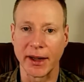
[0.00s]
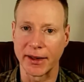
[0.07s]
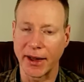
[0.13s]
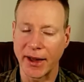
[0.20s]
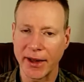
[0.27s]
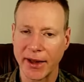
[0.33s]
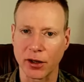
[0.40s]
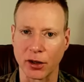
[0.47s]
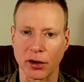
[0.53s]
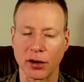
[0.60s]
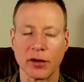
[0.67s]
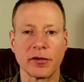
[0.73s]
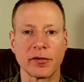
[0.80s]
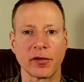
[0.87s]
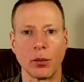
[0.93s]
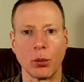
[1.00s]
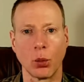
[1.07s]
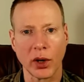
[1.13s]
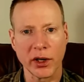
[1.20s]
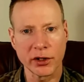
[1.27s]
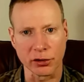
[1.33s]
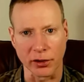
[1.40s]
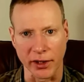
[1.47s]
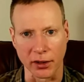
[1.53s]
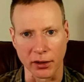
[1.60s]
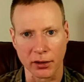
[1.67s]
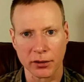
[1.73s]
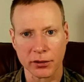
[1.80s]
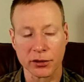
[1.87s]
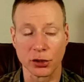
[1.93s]
an anchor from one
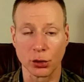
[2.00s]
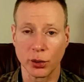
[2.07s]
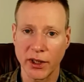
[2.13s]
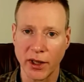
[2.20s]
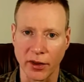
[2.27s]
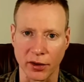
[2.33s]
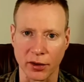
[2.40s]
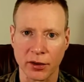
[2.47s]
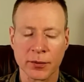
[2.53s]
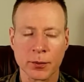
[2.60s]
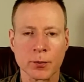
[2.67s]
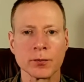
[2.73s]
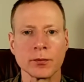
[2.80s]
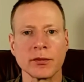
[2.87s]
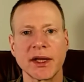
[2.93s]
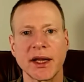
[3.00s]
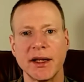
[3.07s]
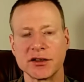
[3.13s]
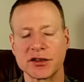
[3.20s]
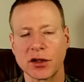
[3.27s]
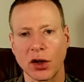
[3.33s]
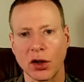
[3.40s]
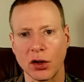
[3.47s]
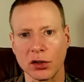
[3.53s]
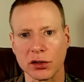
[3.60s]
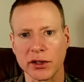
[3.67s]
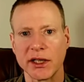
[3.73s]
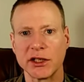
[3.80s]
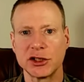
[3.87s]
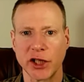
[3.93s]
trigger to another is
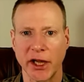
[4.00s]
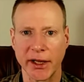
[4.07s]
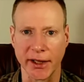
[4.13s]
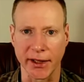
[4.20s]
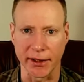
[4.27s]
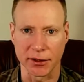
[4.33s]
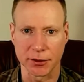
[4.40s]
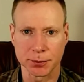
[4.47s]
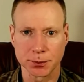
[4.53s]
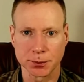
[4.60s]
called chaining.